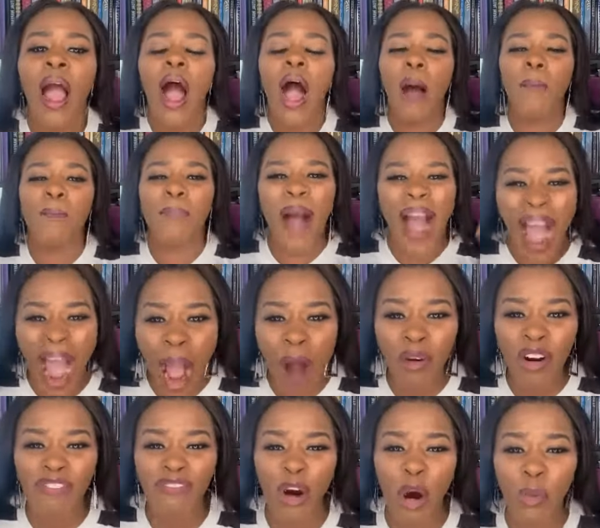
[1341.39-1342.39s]
a
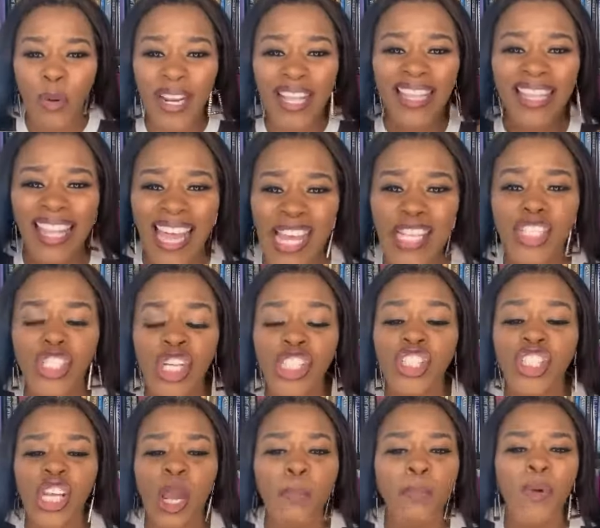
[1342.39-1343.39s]
powerful
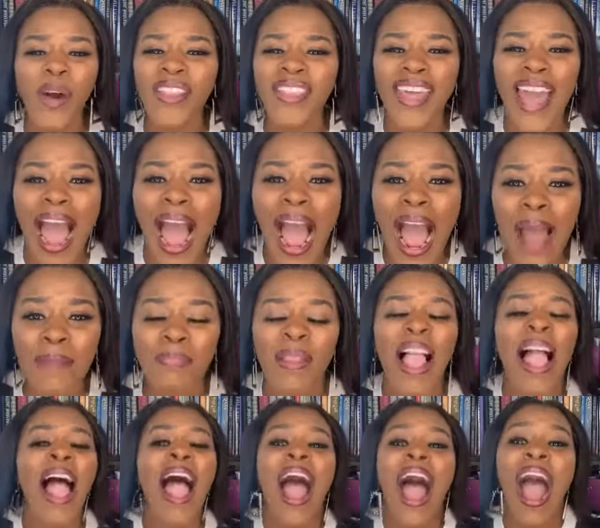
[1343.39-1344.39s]
relationship with God,
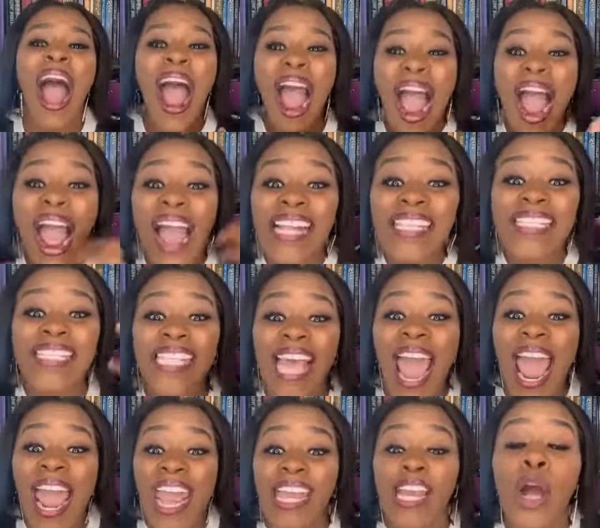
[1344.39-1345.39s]
I
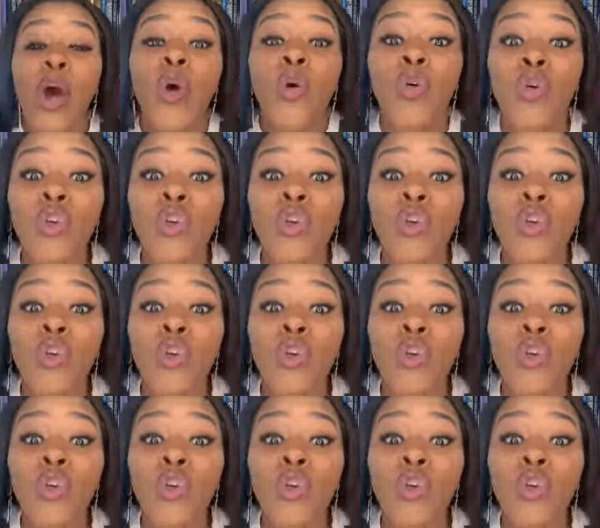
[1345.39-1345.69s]
take